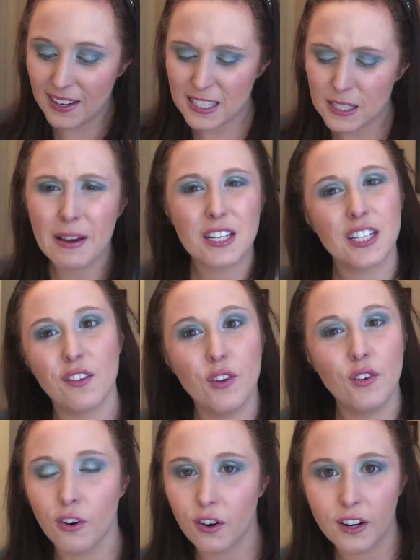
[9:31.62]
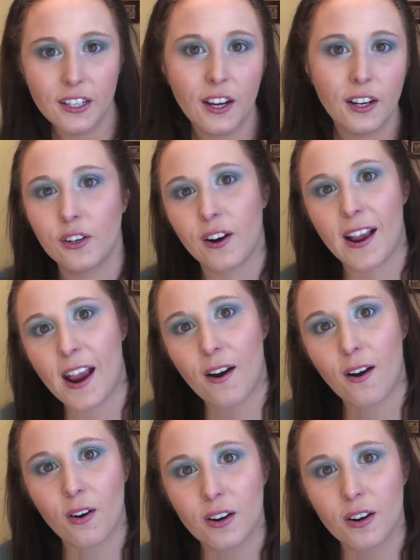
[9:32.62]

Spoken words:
then especially if you've already done your hair